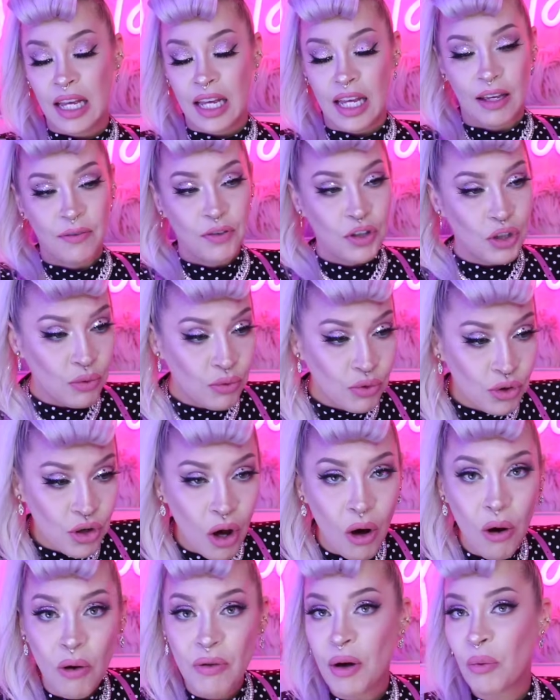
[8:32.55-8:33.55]
If you
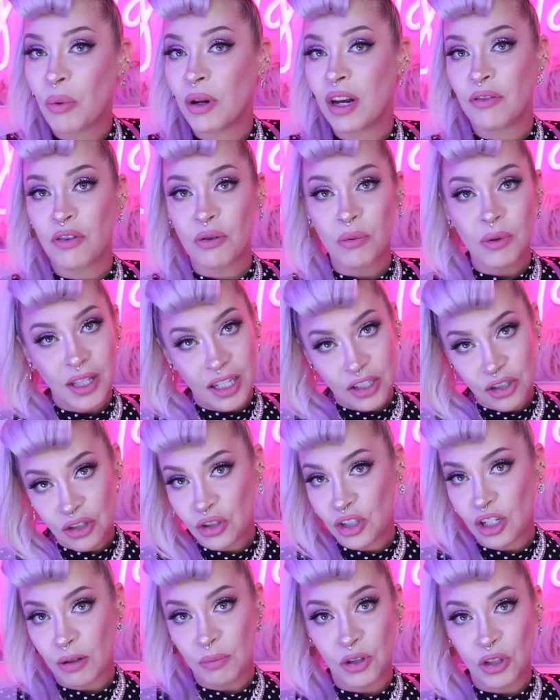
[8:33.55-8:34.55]
know that whatever
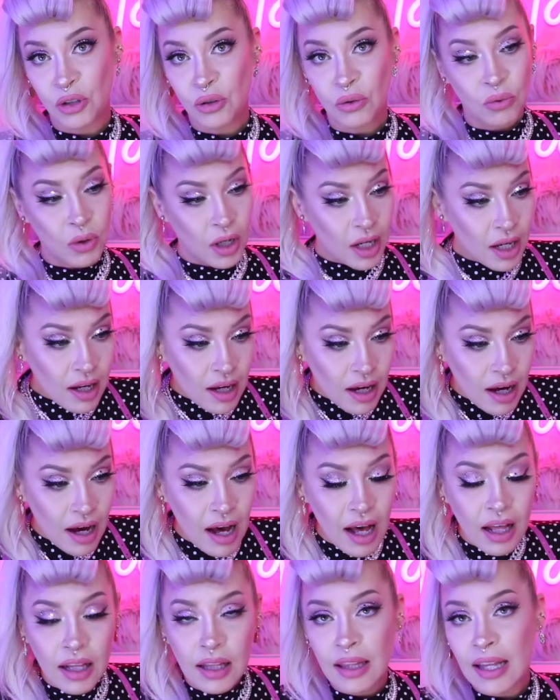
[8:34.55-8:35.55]
relationship you
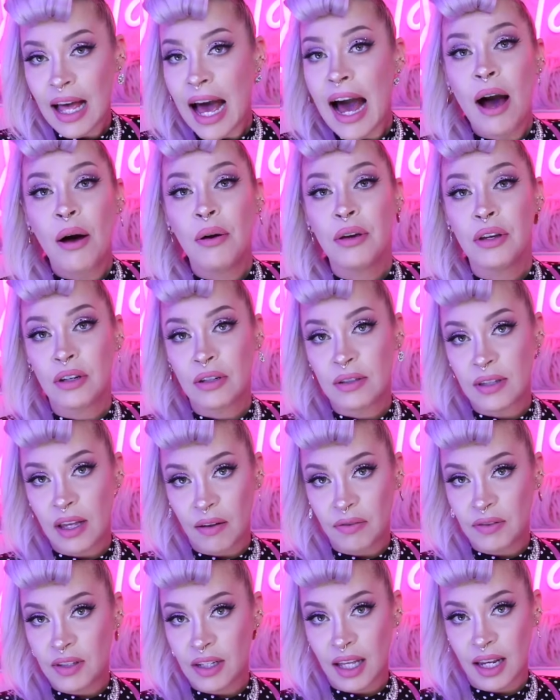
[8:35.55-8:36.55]
allow
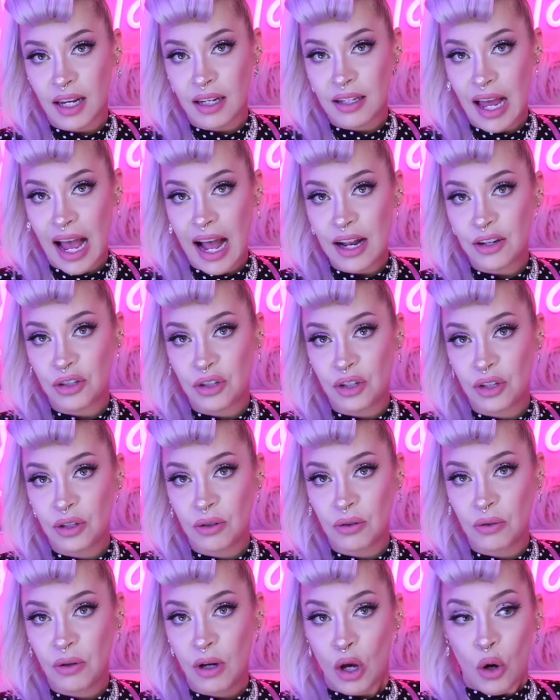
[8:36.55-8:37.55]
yourself to get attached
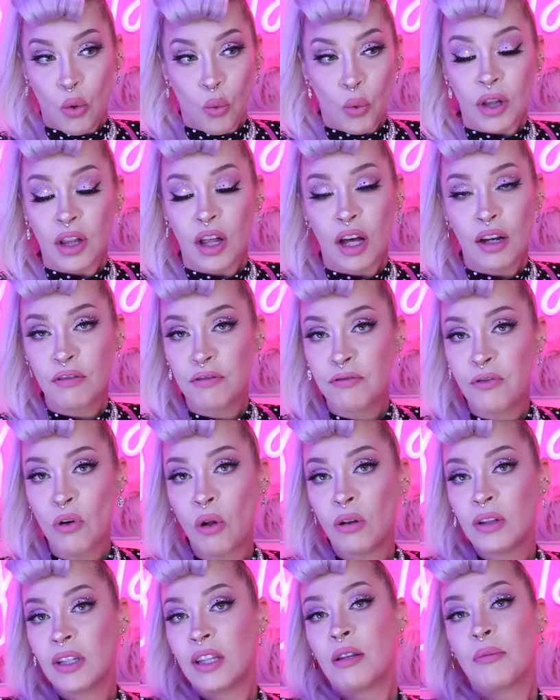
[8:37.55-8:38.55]
to will
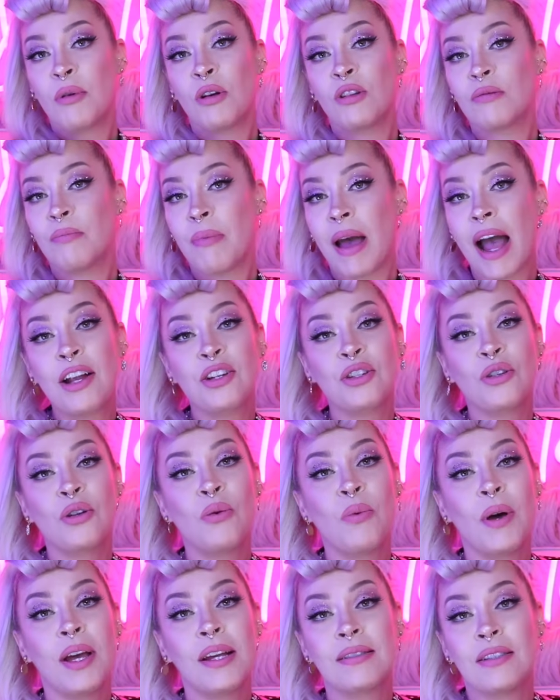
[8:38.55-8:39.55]
unfold in the most
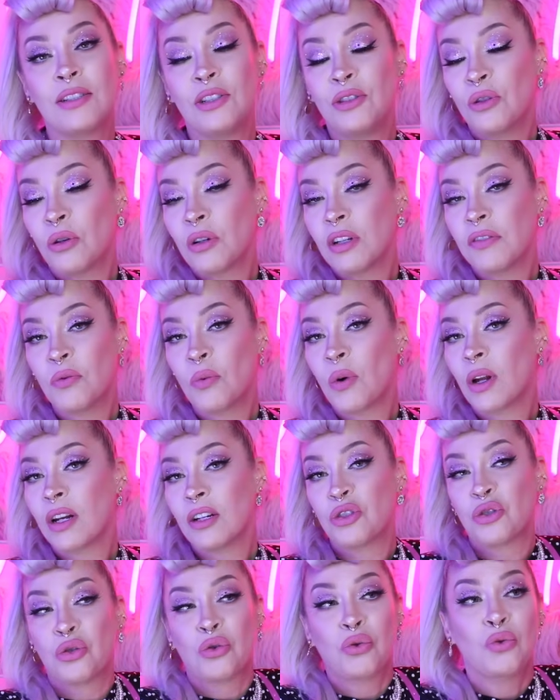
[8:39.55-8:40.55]
magical ways that you don't even want
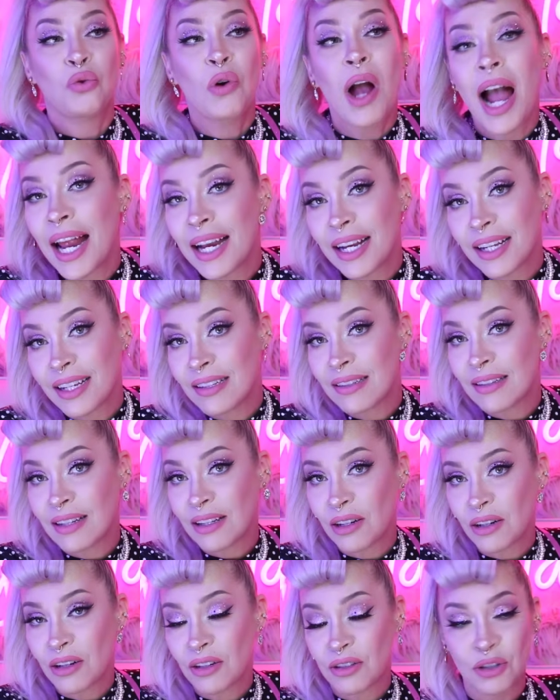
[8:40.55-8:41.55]
to try to
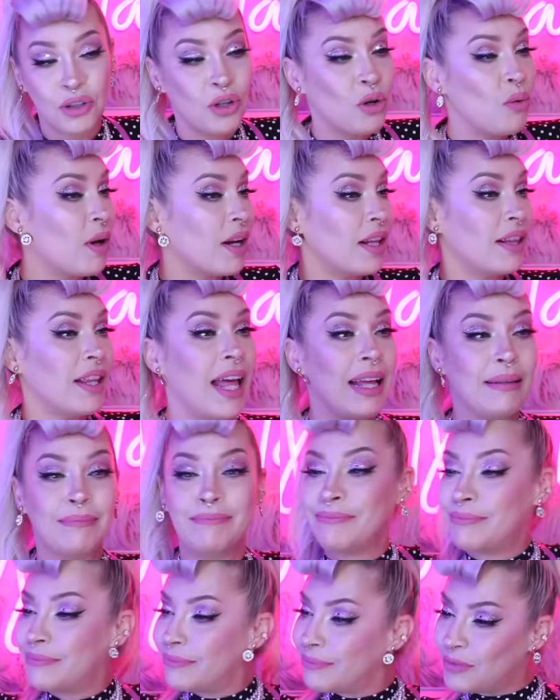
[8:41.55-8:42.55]
consider because you don't want to
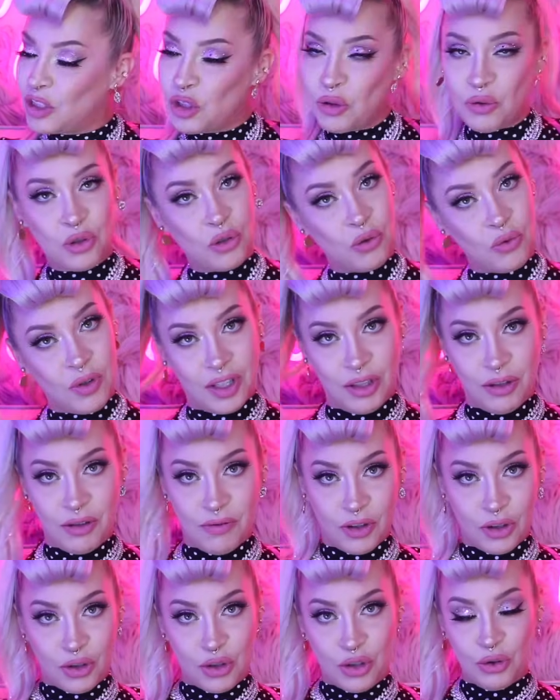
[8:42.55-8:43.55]
let, you do it,
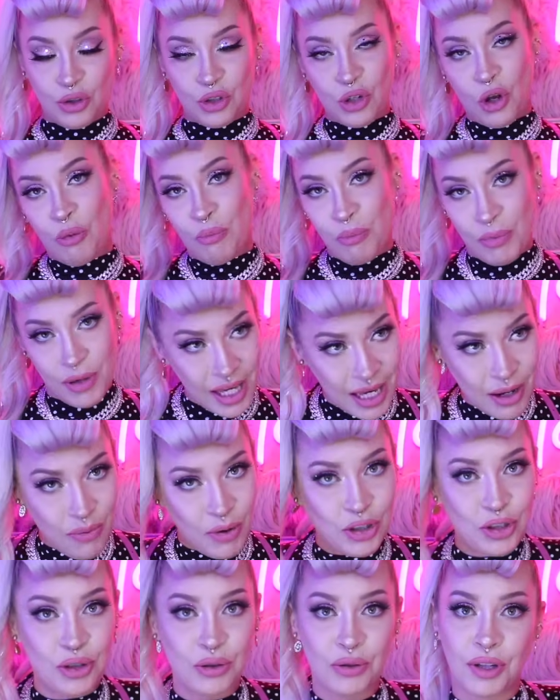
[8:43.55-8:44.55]
universe. You show me
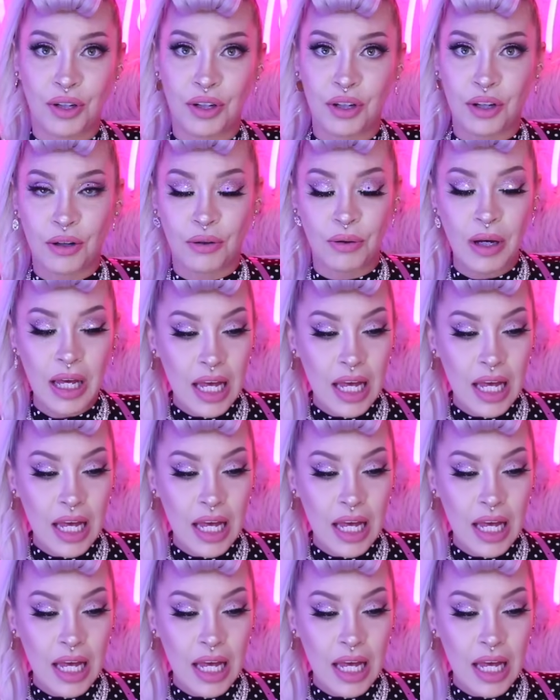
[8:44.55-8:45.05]
what you can do.